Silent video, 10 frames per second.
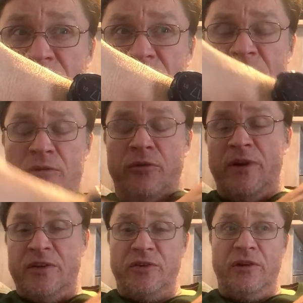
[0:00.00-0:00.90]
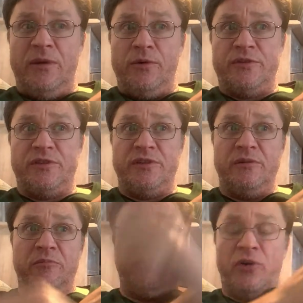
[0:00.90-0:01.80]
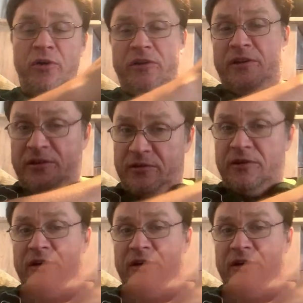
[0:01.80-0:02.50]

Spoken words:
In the original, it was block, then